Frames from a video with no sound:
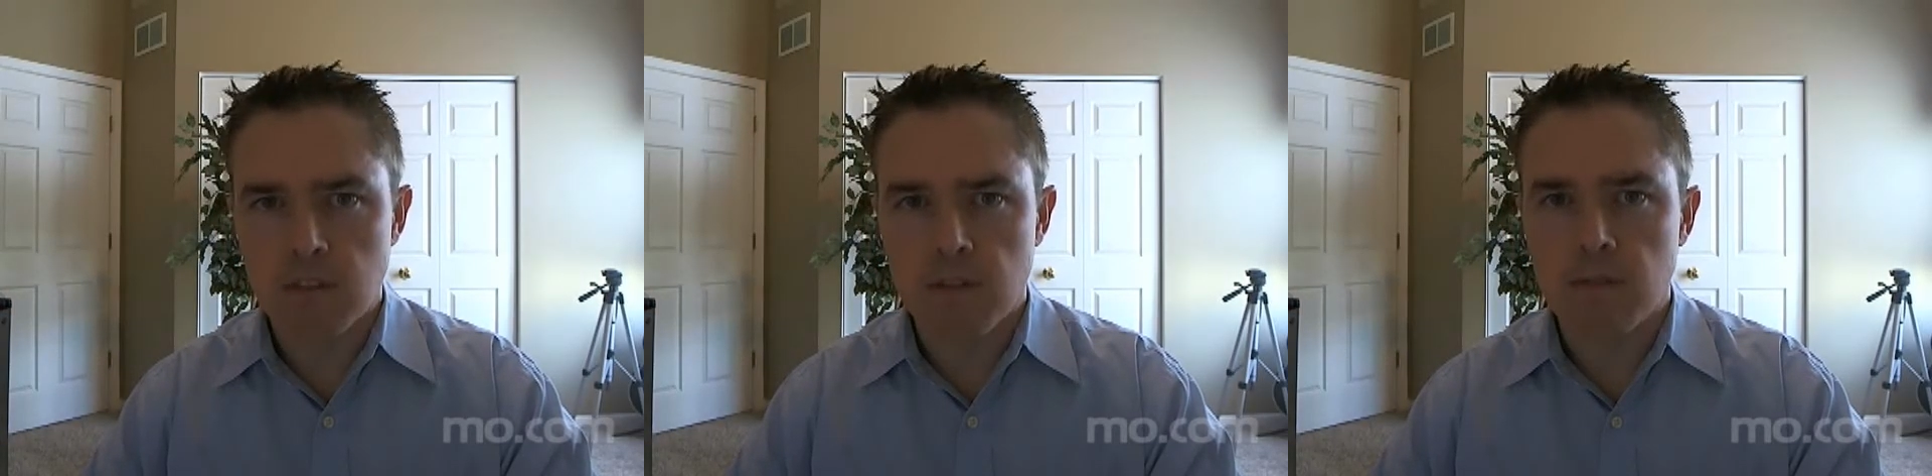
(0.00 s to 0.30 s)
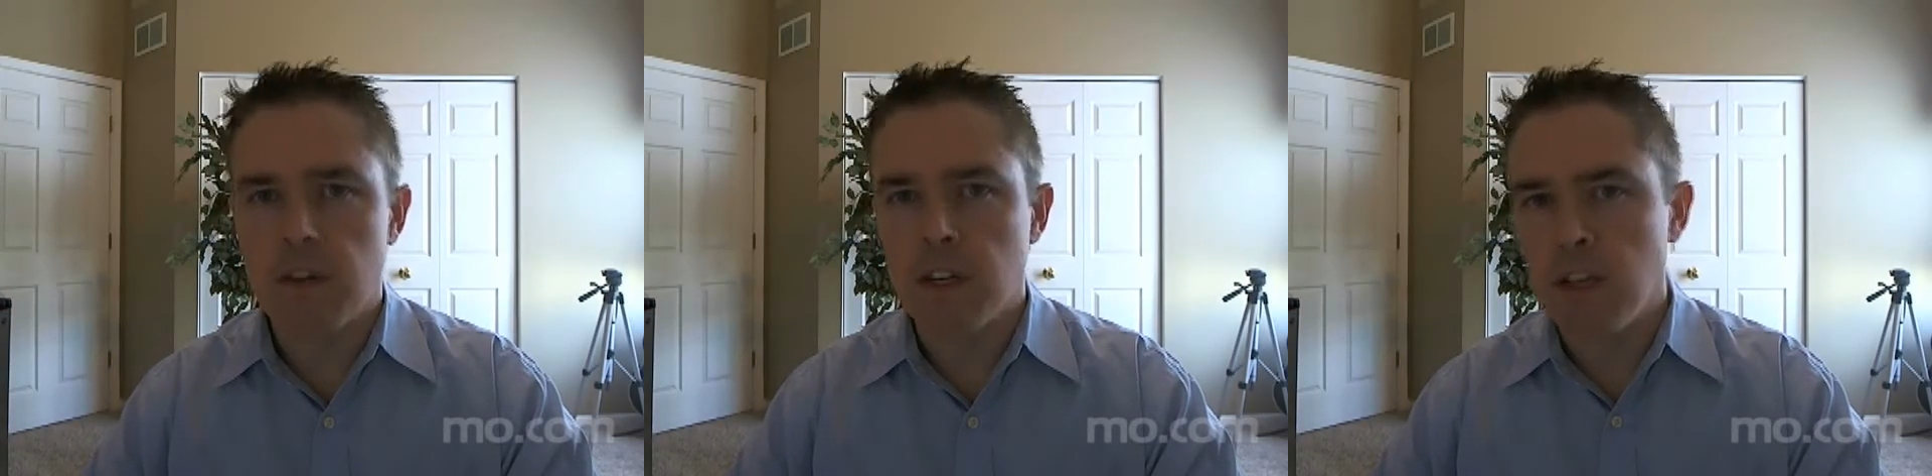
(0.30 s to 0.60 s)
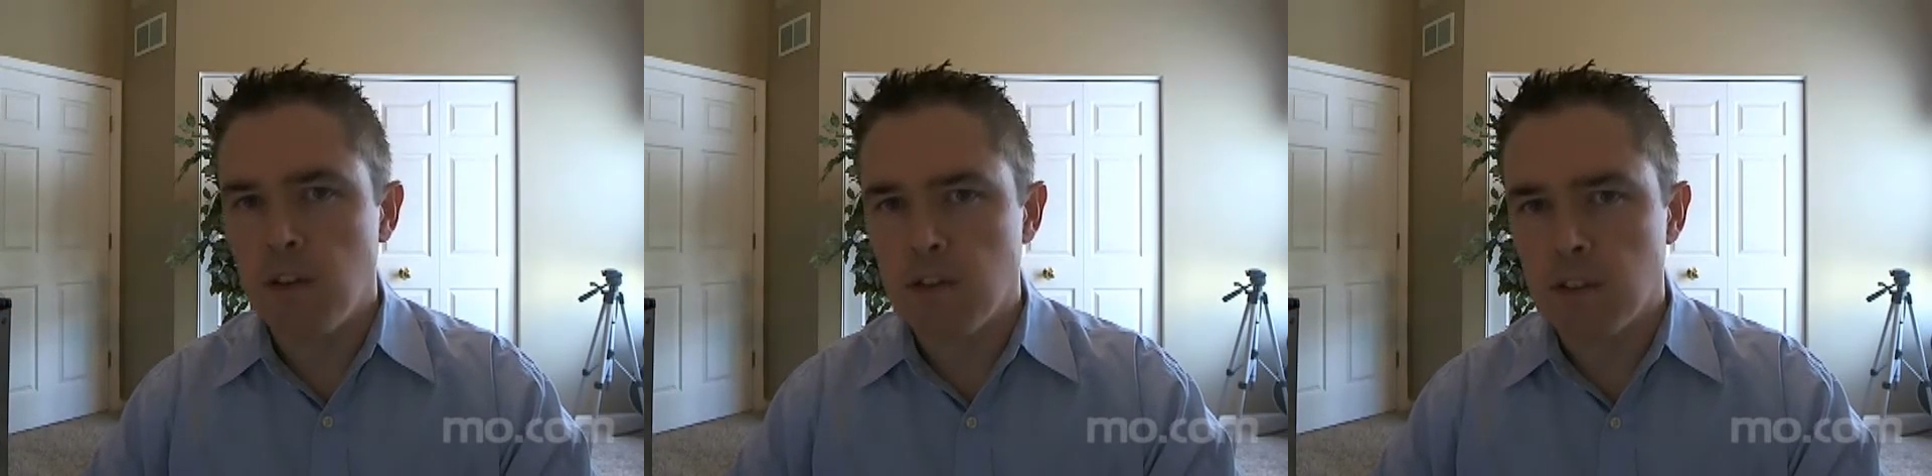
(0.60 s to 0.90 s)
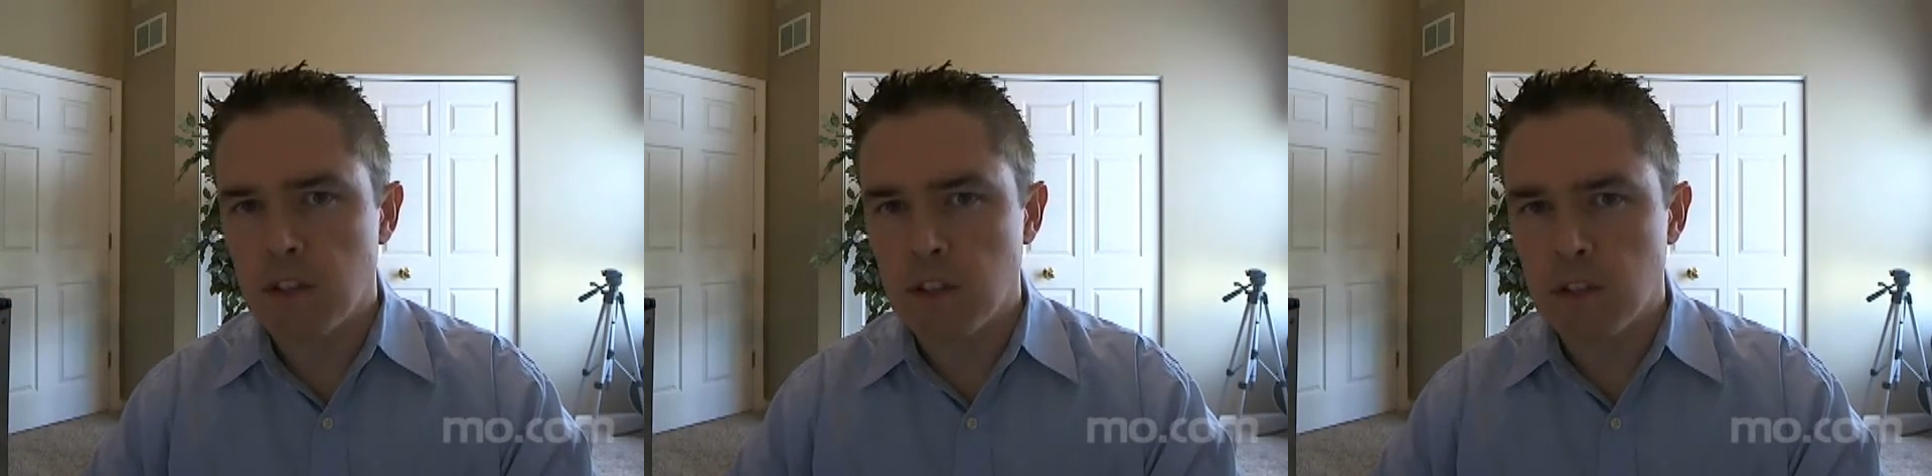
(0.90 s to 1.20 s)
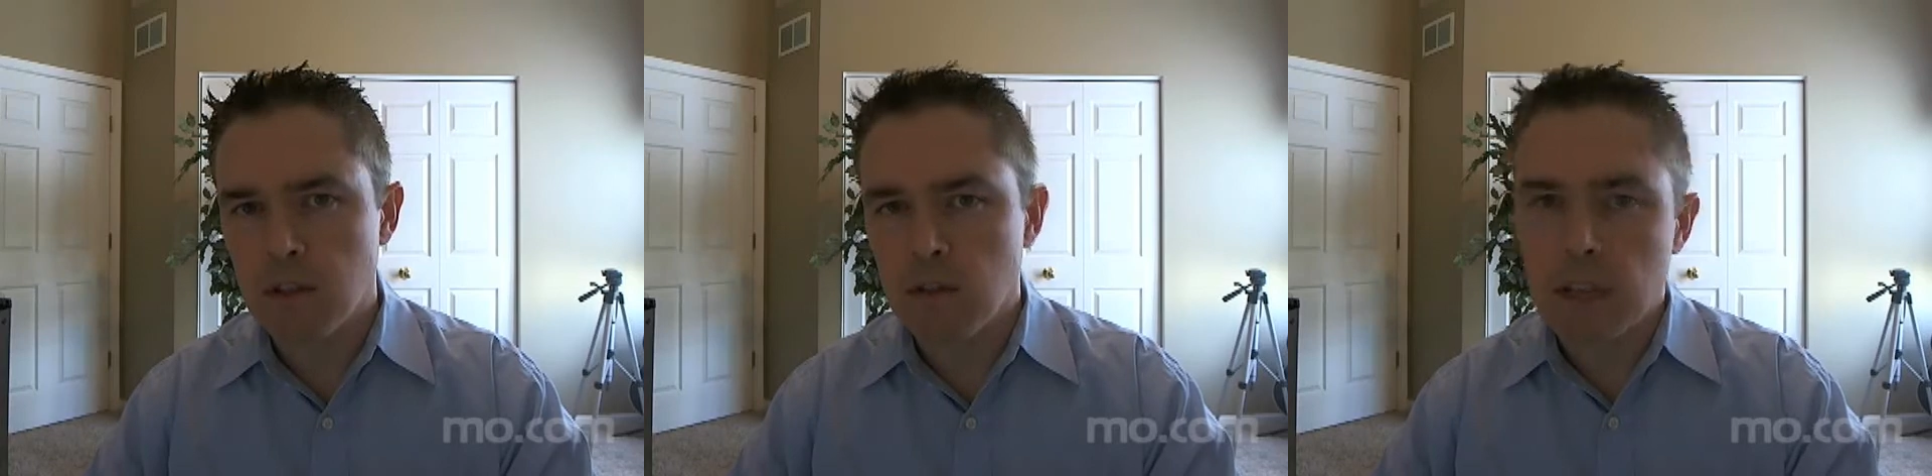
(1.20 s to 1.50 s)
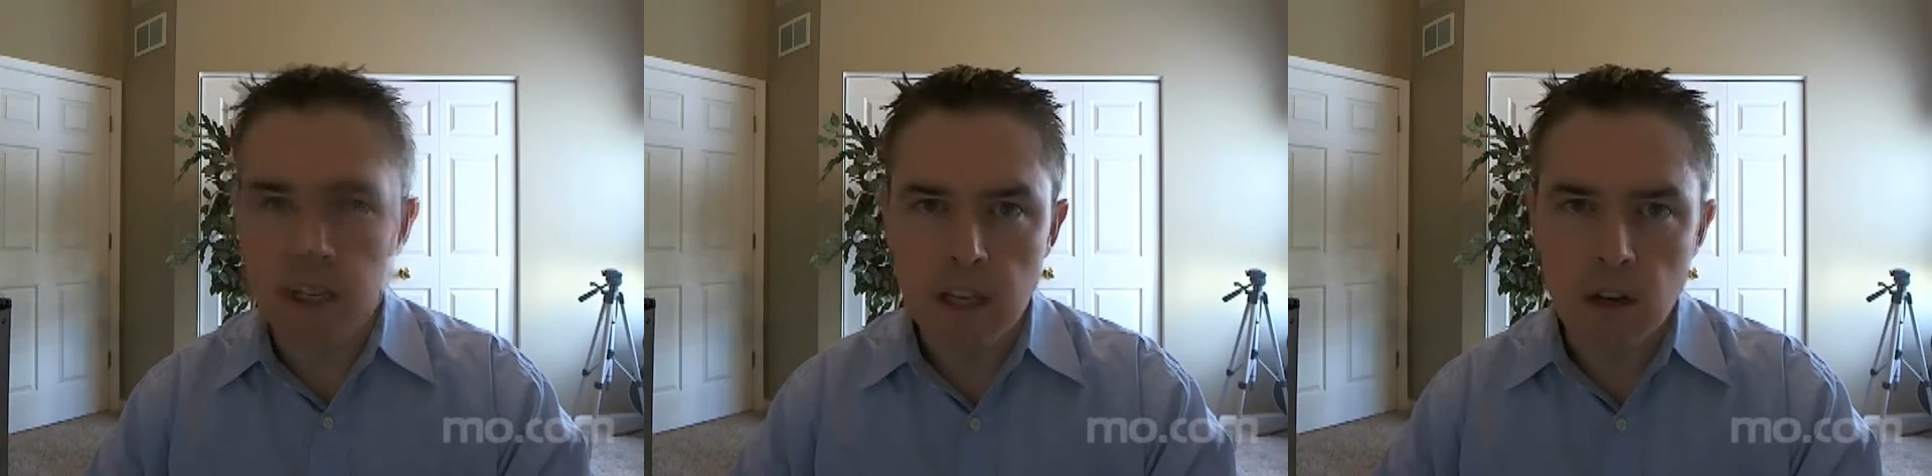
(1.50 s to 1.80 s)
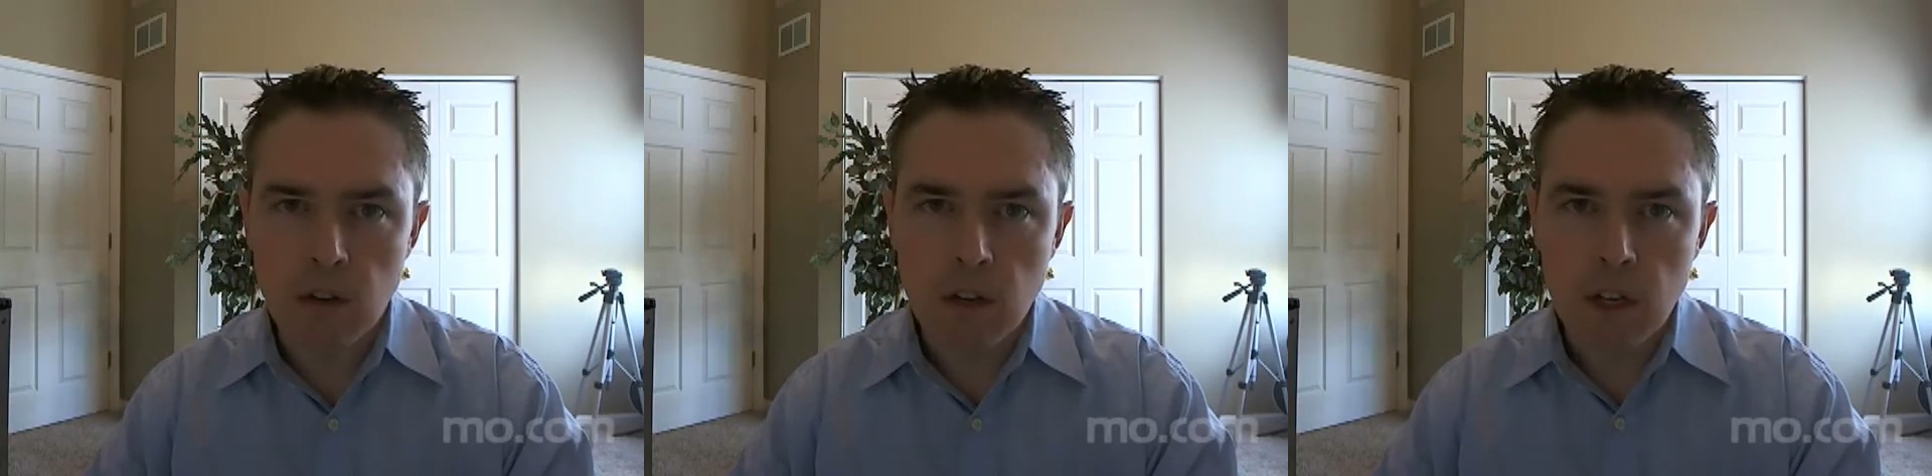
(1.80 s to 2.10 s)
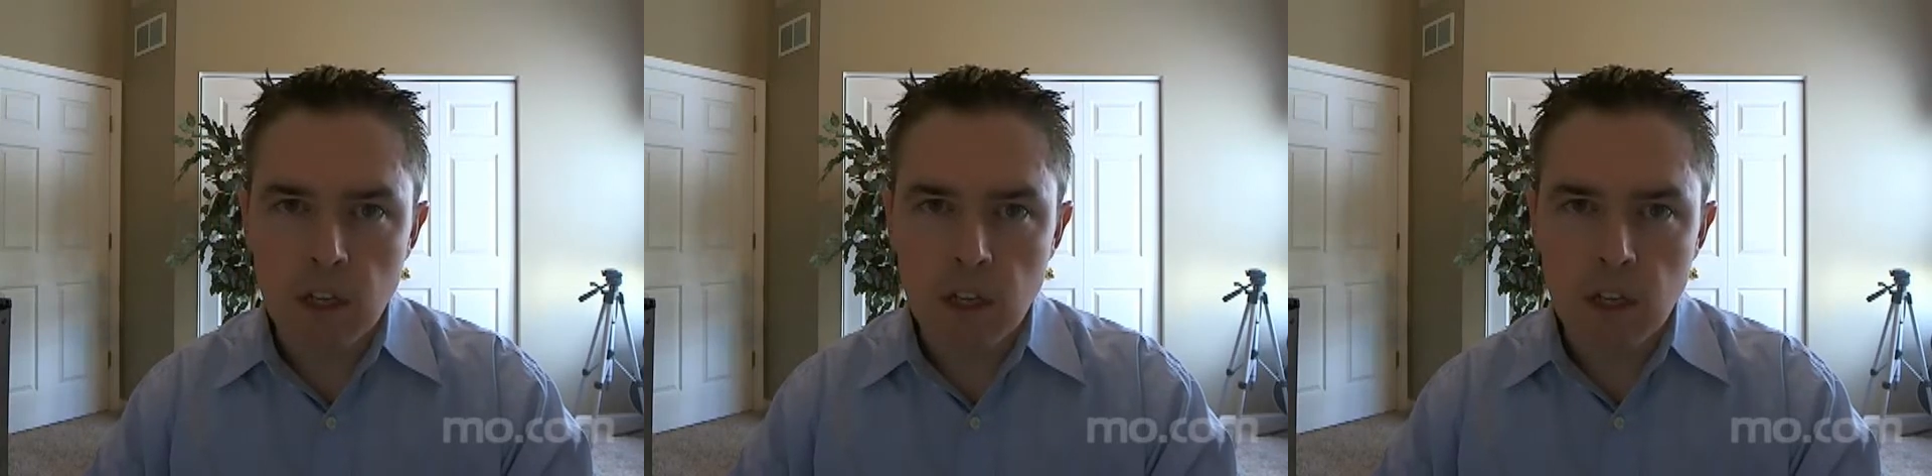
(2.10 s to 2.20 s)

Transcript: from Funding Universe to Lendio.